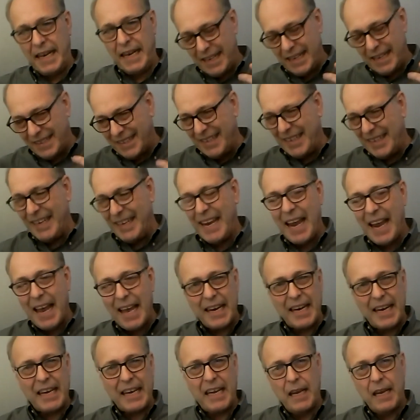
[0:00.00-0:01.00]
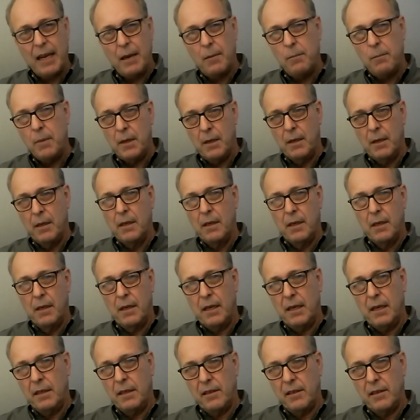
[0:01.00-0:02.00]
is getting him
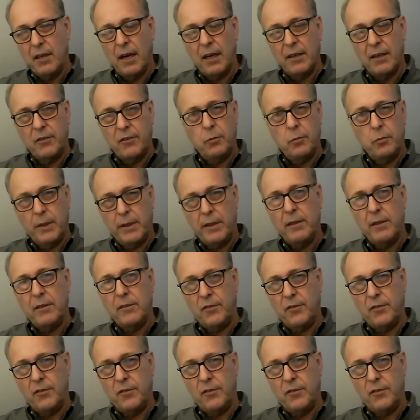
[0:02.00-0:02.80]
in touch with his